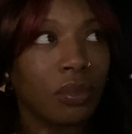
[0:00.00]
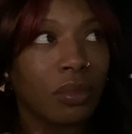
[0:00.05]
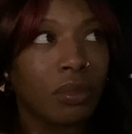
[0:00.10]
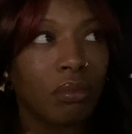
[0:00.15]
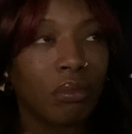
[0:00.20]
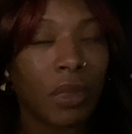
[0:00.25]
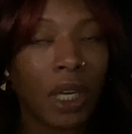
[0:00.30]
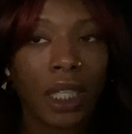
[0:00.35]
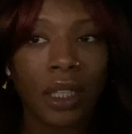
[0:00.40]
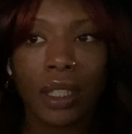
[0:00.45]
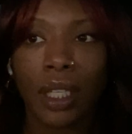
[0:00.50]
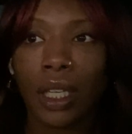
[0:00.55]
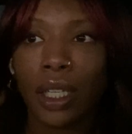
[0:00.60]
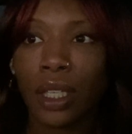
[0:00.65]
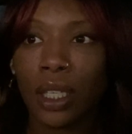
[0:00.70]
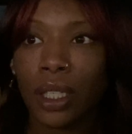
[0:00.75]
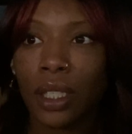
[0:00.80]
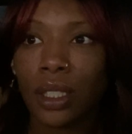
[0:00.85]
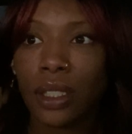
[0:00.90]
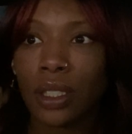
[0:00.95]
my thing
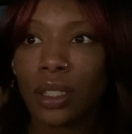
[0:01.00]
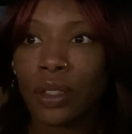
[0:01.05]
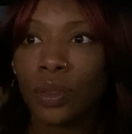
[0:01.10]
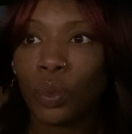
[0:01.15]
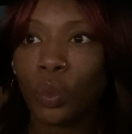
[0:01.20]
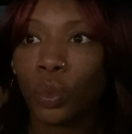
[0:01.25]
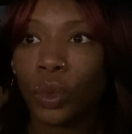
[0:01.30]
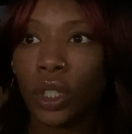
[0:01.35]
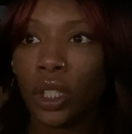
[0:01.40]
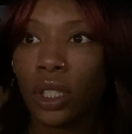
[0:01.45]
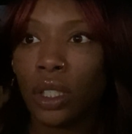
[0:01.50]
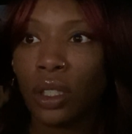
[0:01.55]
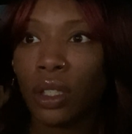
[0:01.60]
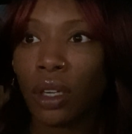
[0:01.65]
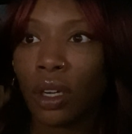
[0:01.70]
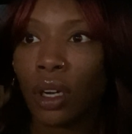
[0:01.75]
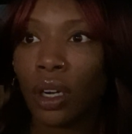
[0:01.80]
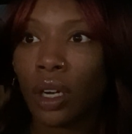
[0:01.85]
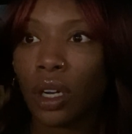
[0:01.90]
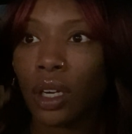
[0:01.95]
is, we
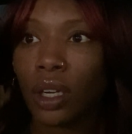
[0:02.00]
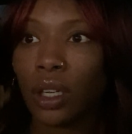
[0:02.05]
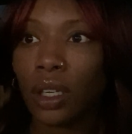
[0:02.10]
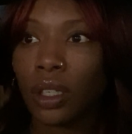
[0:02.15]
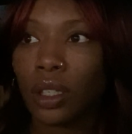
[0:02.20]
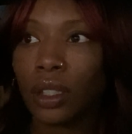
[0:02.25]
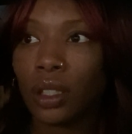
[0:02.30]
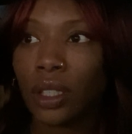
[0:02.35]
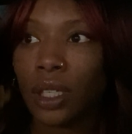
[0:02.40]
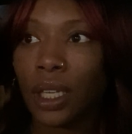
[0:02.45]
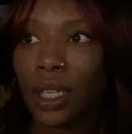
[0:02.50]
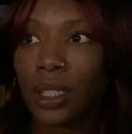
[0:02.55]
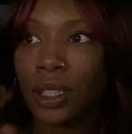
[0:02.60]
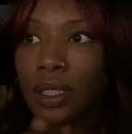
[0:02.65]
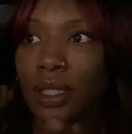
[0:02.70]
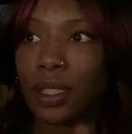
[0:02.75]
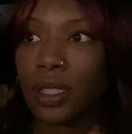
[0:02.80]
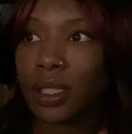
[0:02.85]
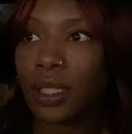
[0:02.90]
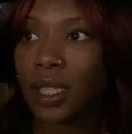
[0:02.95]
are in a
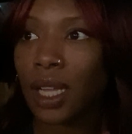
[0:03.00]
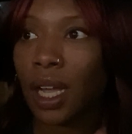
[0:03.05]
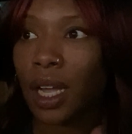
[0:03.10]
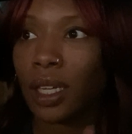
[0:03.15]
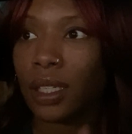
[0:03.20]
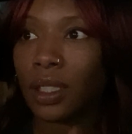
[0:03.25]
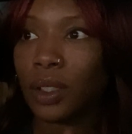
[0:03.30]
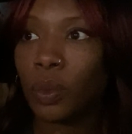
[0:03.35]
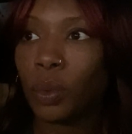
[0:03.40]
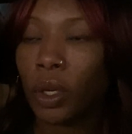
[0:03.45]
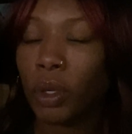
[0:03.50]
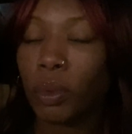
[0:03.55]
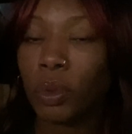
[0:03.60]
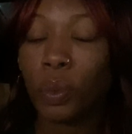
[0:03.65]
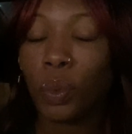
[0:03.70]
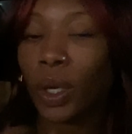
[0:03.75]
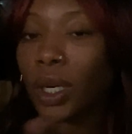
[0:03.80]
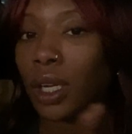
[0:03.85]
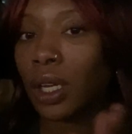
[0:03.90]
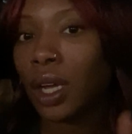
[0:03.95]
society where we
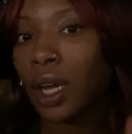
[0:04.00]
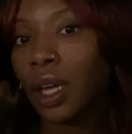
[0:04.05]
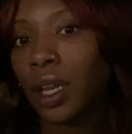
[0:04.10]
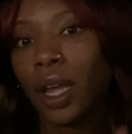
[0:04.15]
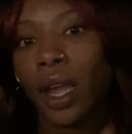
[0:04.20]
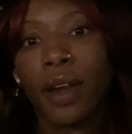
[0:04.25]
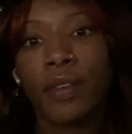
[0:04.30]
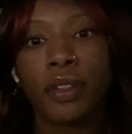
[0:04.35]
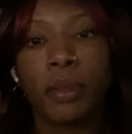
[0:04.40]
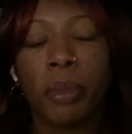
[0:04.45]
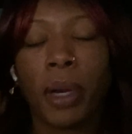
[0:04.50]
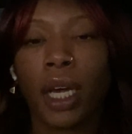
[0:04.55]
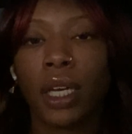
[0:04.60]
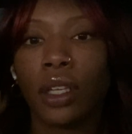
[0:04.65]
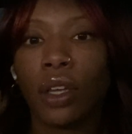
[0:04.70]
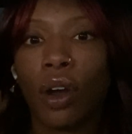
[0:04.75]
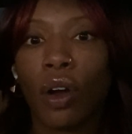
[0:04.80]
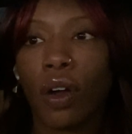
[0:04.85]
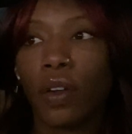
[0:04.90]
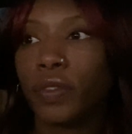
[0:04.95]
want to cut
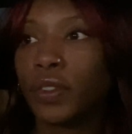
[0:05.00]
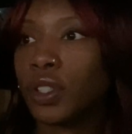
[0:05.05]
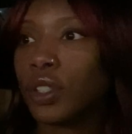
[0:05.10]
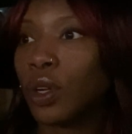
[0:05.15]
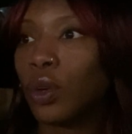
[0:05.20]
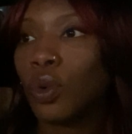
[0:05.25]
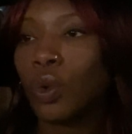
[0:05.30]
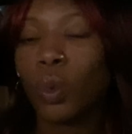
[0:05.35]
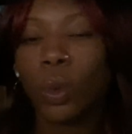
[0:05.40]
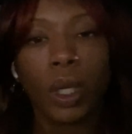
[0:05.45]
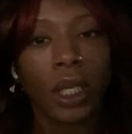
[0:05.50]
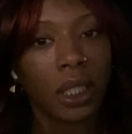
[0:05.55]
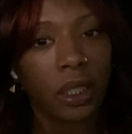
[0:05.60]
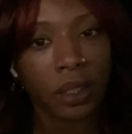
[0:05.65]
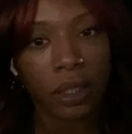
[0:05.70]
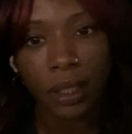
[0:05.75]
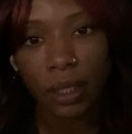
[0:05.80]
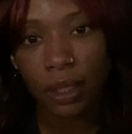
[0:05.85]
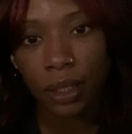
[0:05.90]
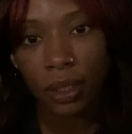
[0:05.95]
everybody off so
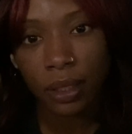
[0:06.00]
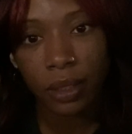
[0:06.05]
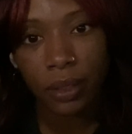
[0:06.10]
quickly.